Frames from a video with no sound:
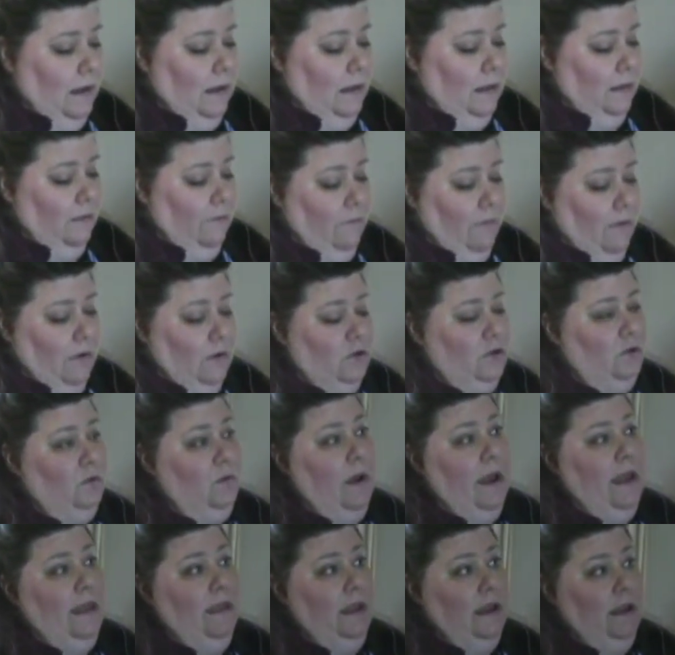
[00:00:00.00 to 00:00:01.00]
the feng
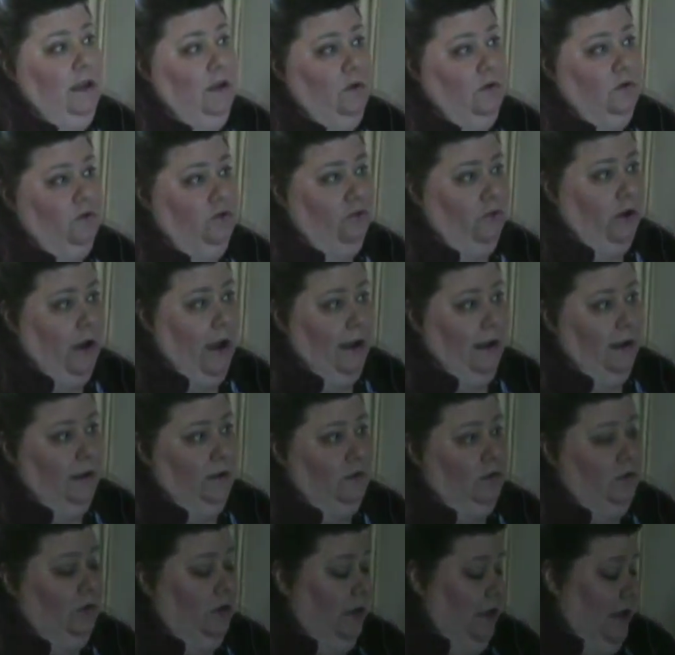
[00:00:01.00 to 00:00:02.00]
shui, they use
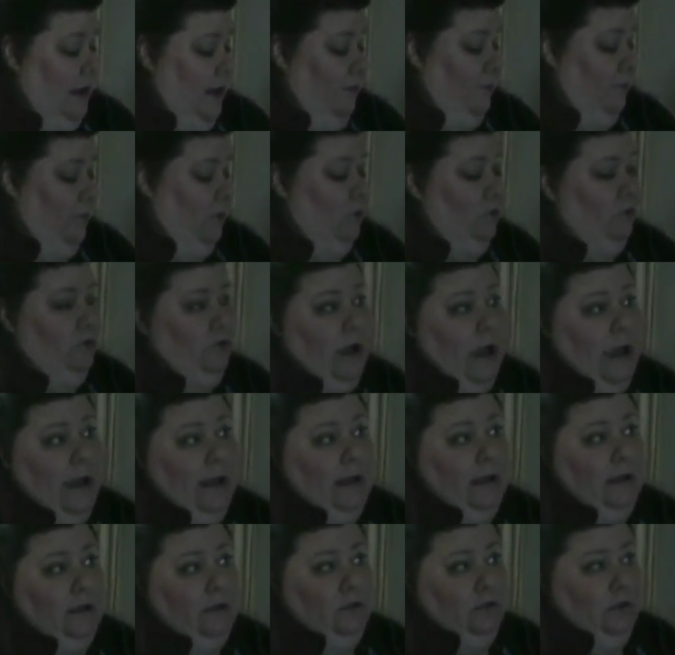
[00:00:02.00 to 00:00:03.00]
dragons. You can have blue
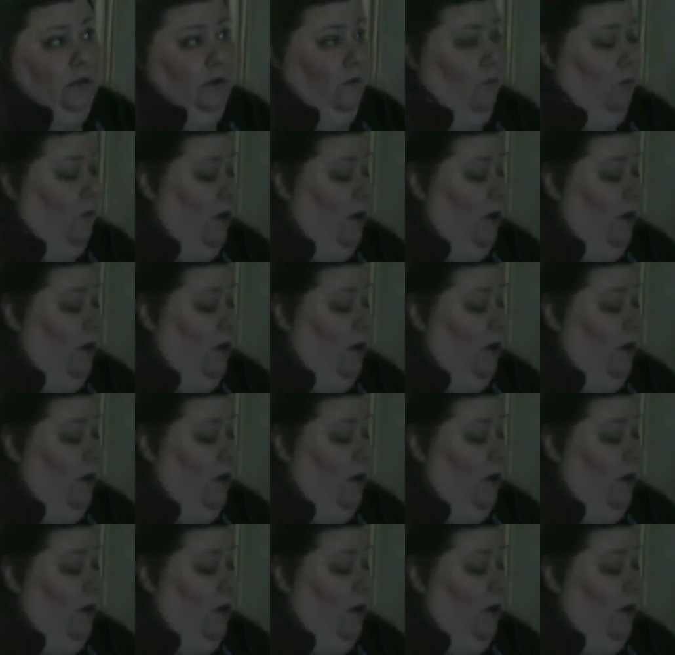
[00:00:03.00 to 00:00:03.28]
dragons, you can have